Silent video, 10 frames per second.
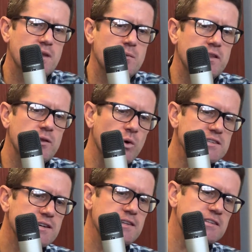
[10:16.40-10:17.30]
But once
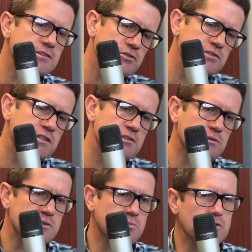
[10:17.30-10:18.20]
again, that's a contextual
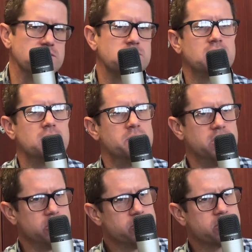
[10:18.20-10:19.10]
response.
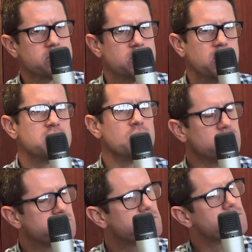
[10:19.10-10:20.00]
Biust is
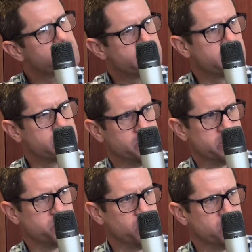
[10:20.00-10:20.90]
also a contextual
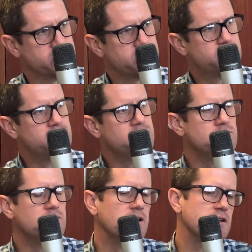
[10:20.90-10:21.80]
response
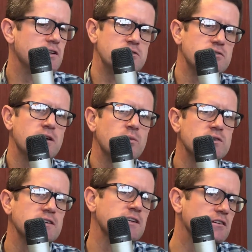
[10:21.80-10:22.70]
to an issue that was
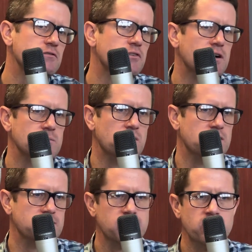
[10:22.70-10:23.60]
identified by
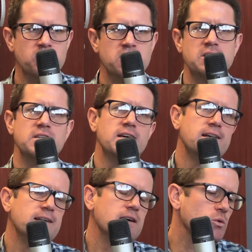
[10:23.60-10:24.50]
the government,
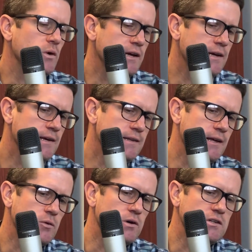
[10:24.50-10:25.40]
where they
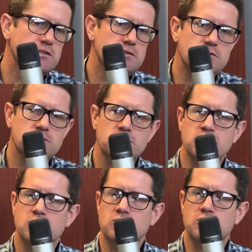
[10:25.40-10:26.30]
wanted
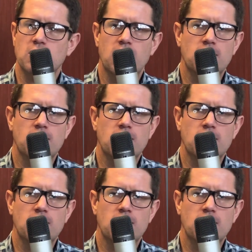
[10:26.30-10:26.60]
to